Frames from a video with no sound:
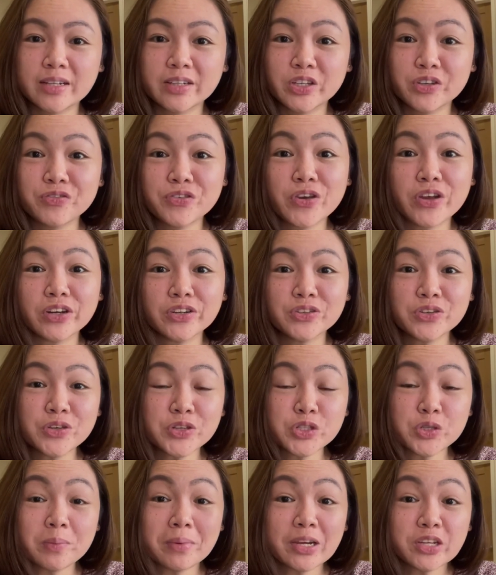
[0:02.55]
If you are new
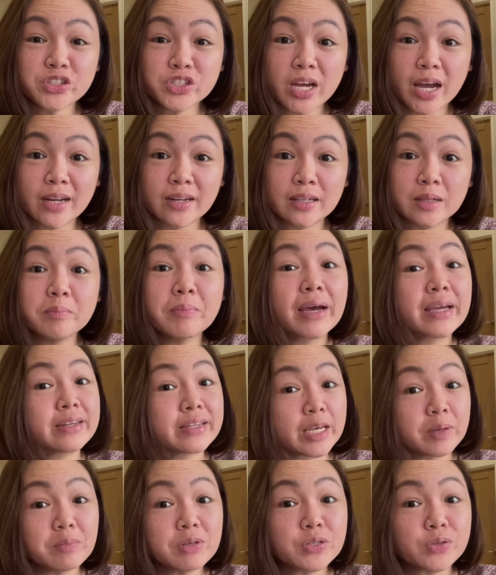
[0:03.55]
to my channel, my
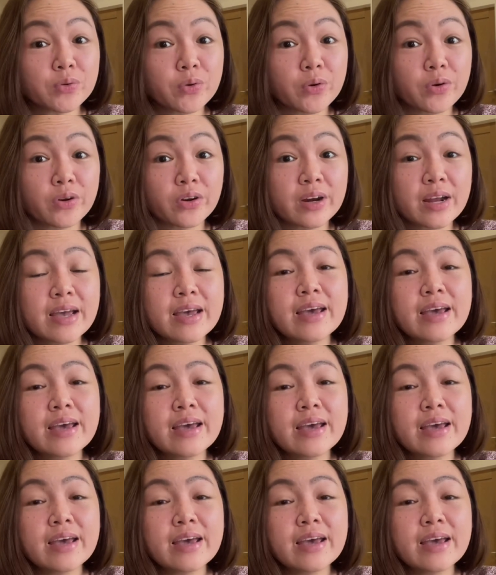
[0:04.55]
name is CORR